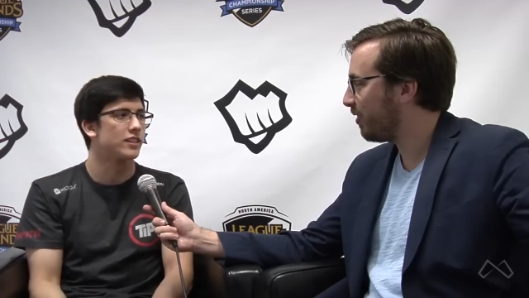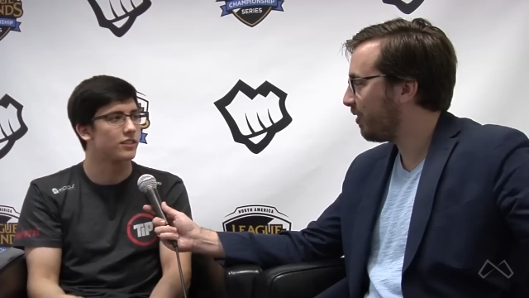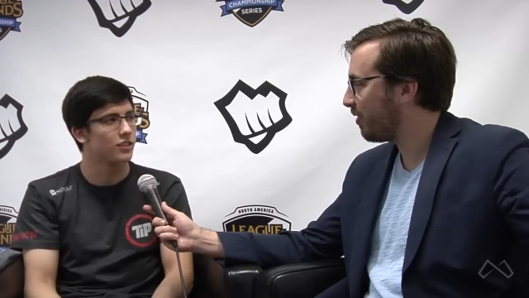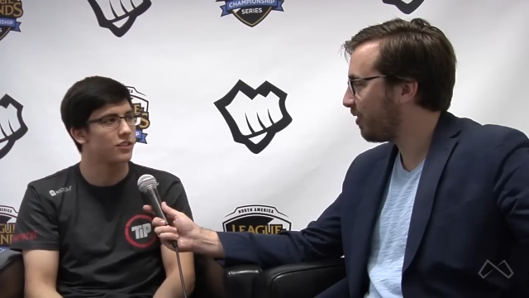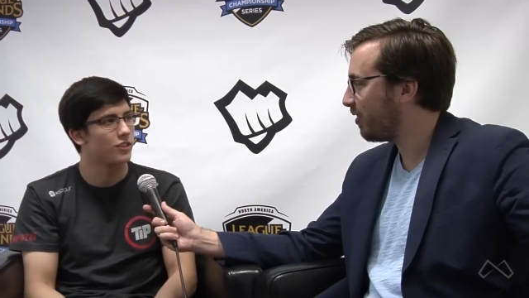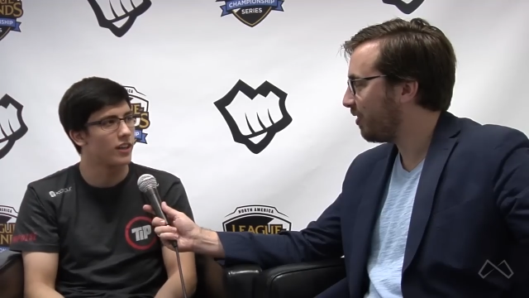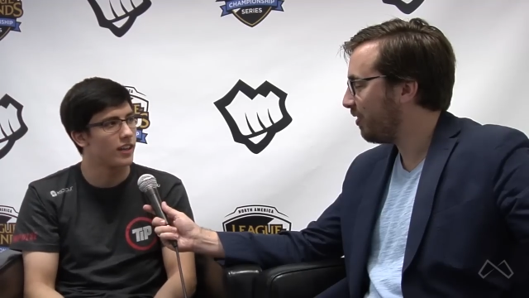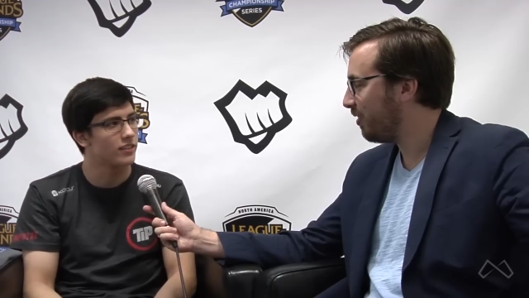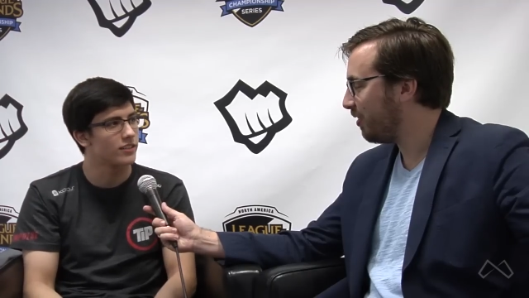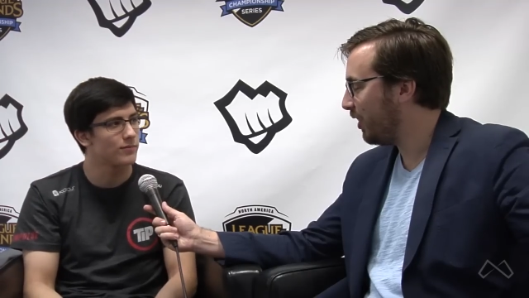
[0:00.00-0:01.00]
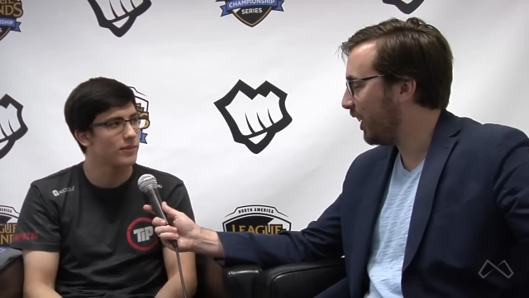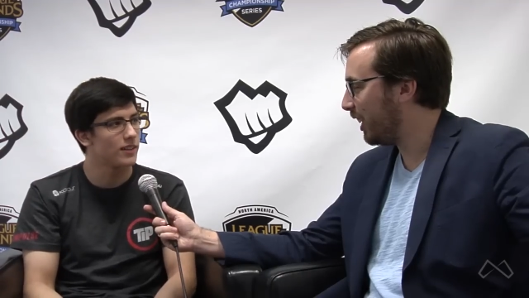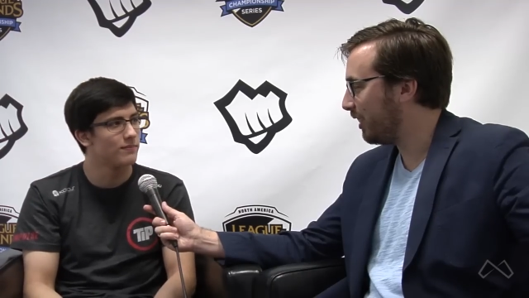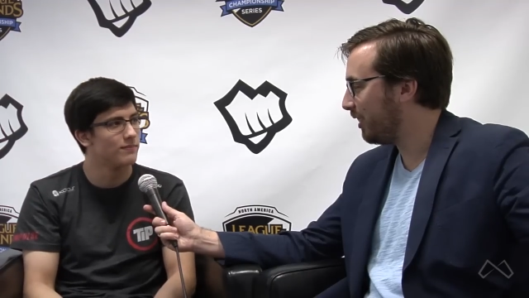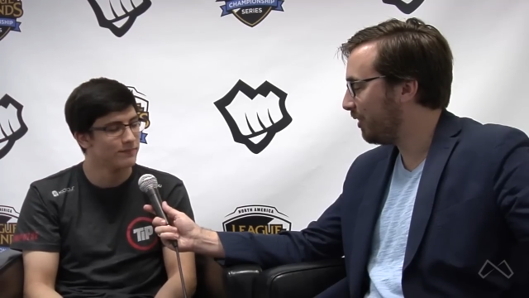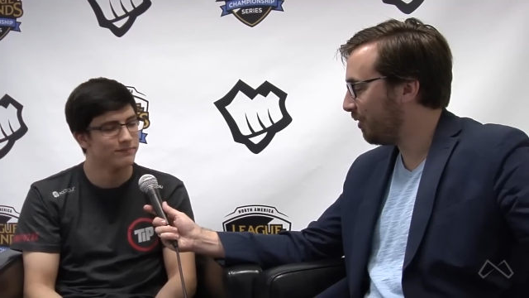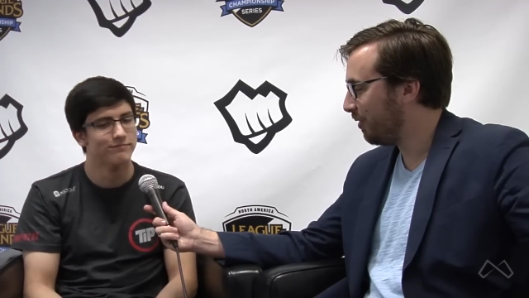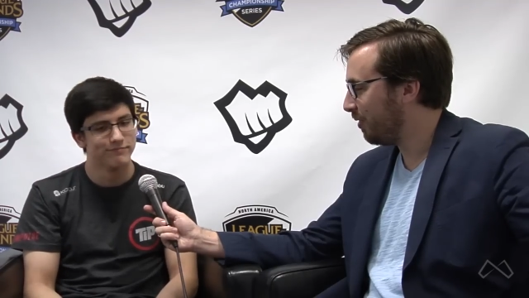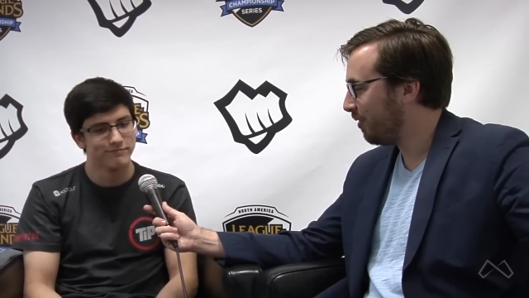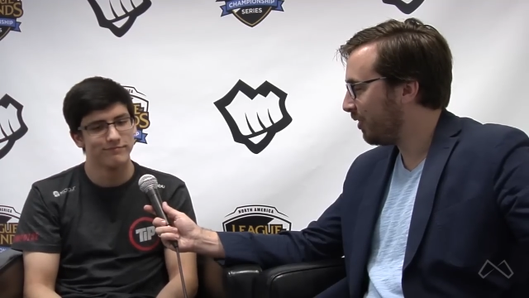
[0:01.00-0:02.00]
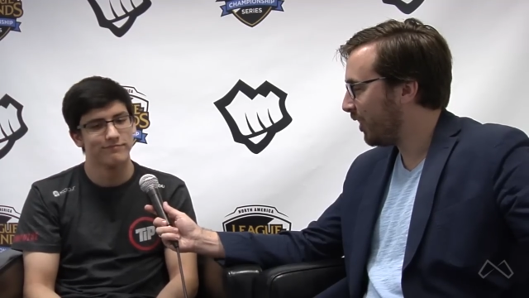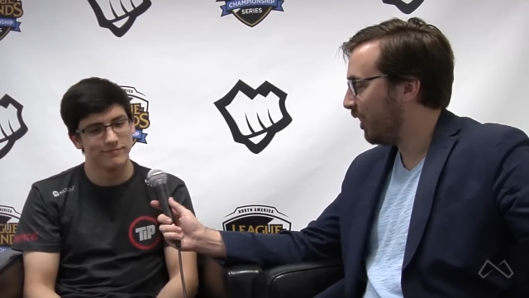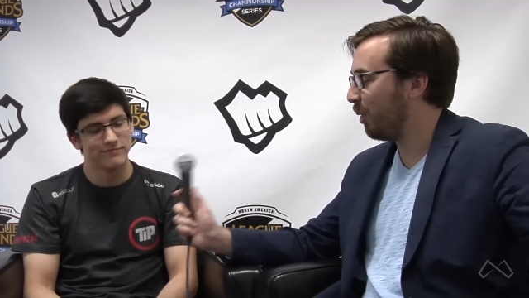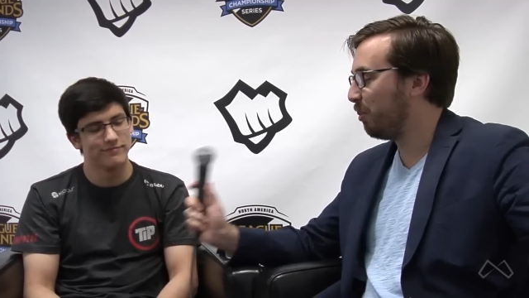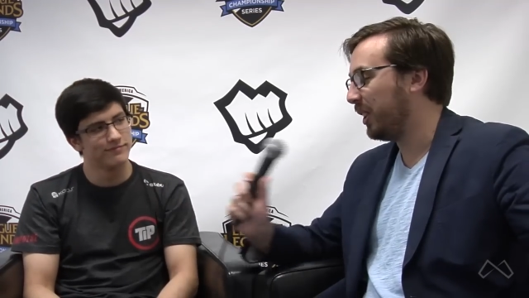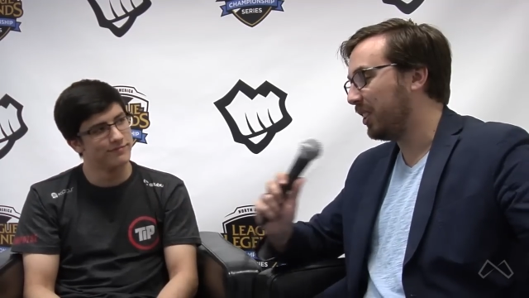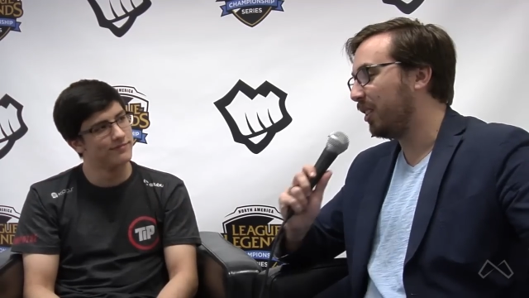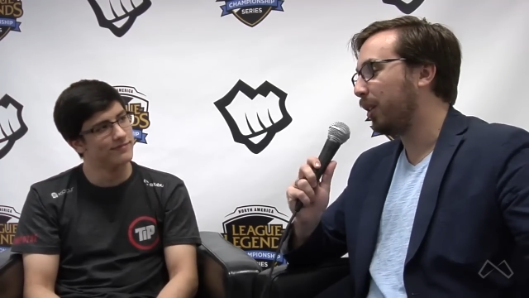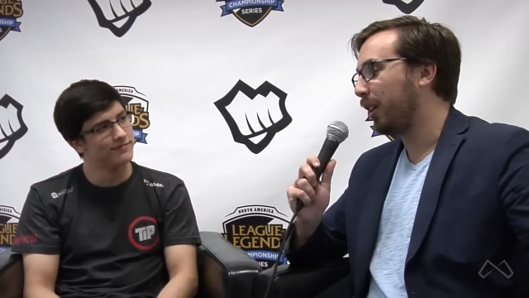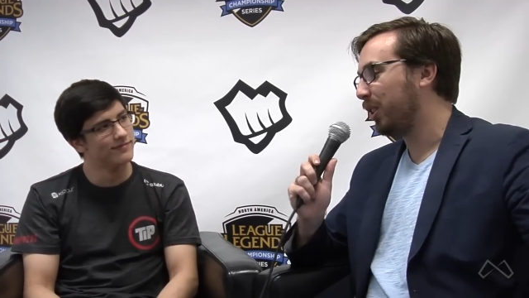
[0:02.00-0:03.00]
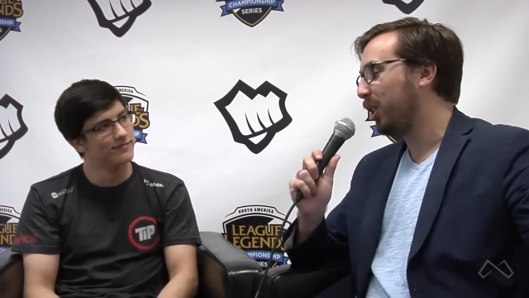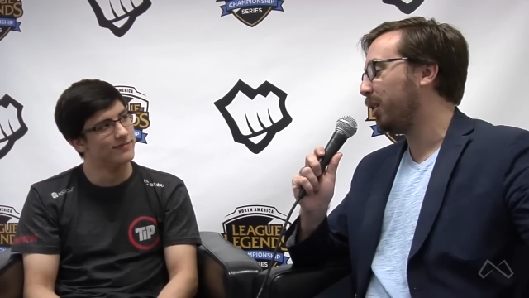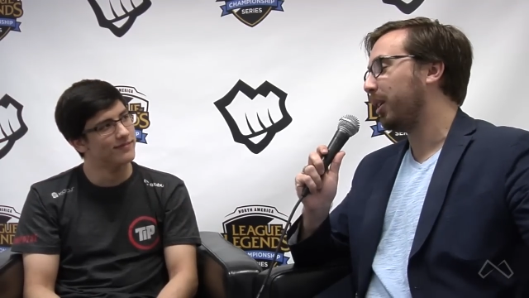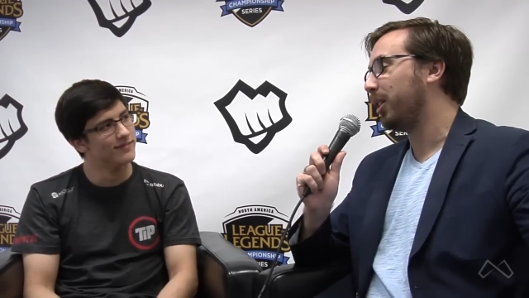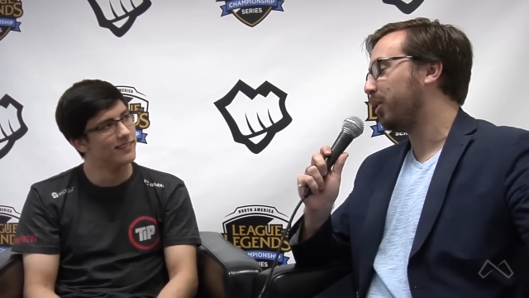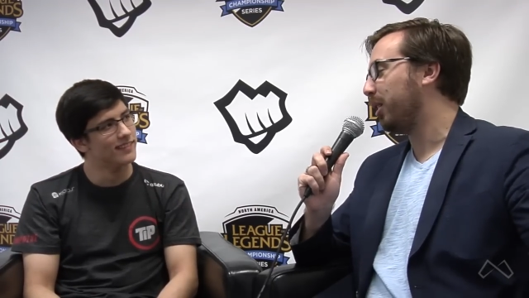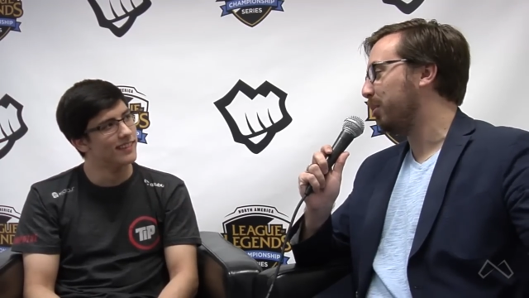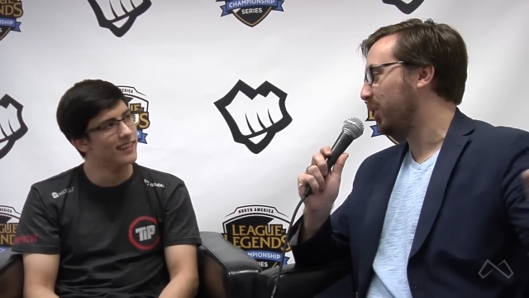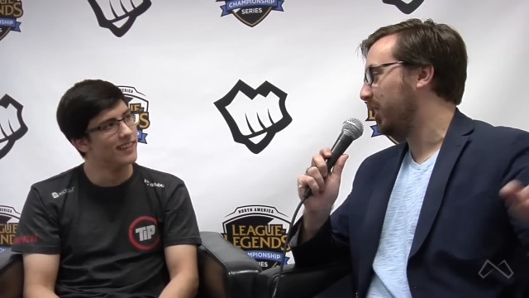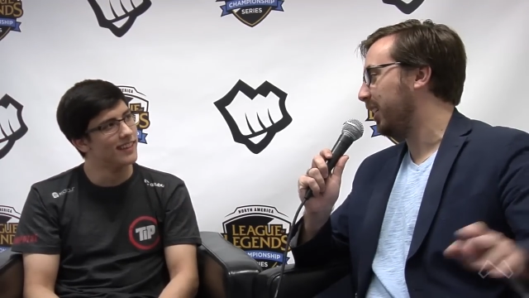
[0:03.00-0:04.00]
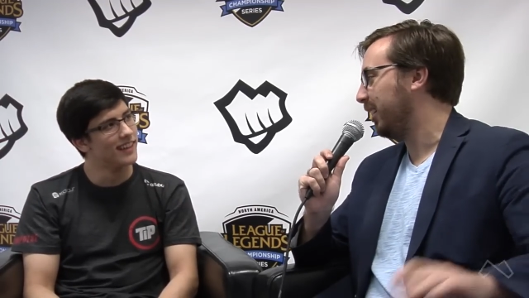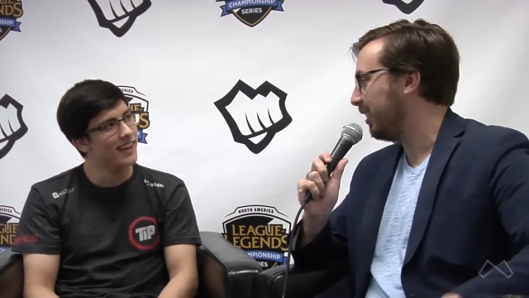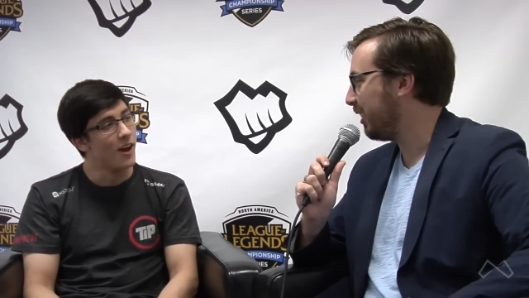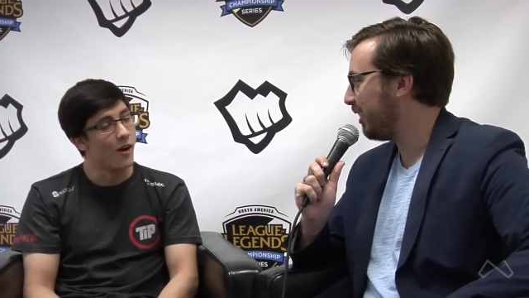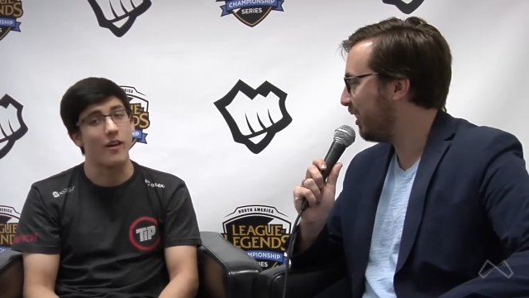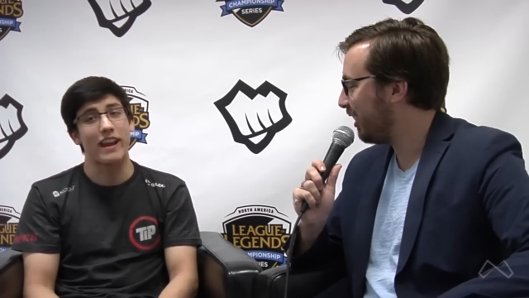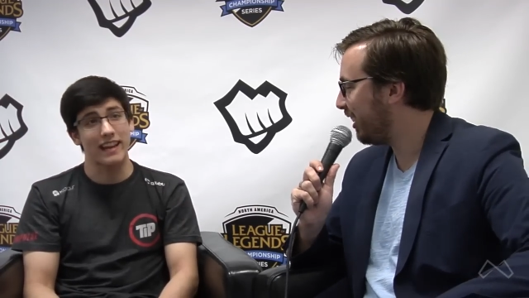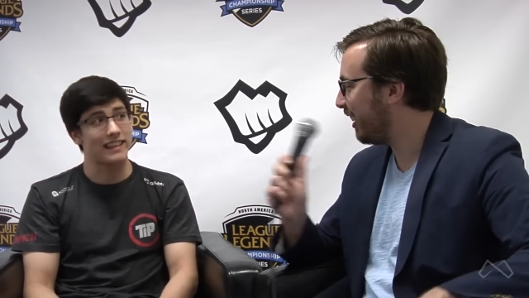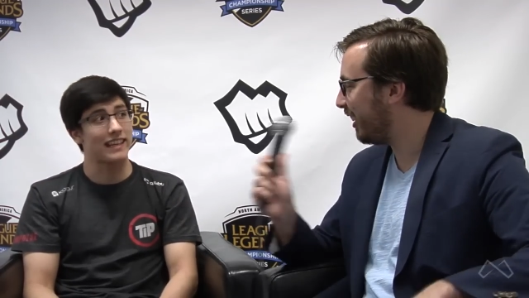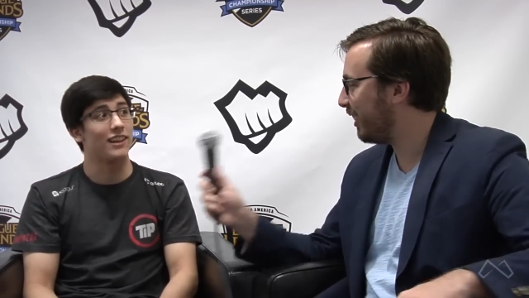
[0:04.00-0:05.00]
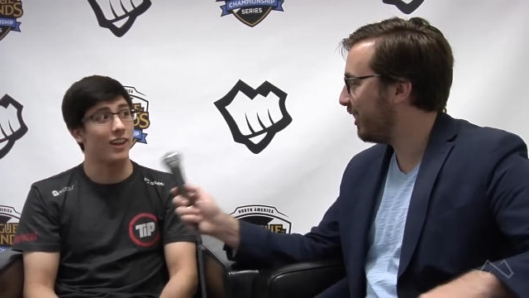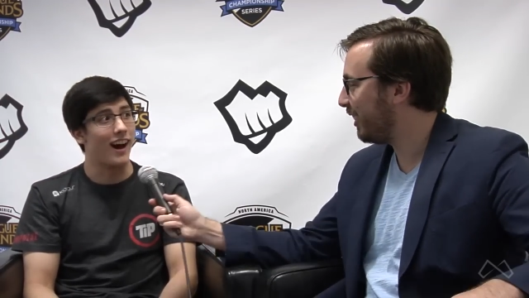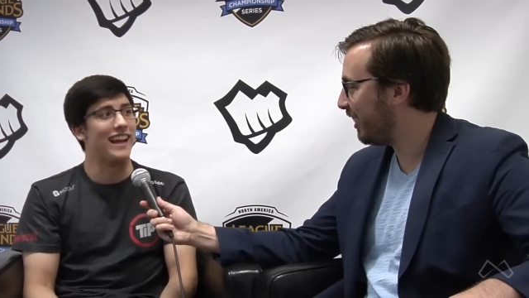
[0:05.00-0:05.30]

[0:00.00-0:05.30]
Speaker 1: I should try that out sometime.
Speaker 2: Well, based on what I was hearing about scrims, like. Oh yeah,
Speaker 1: I got yeah. that a lot.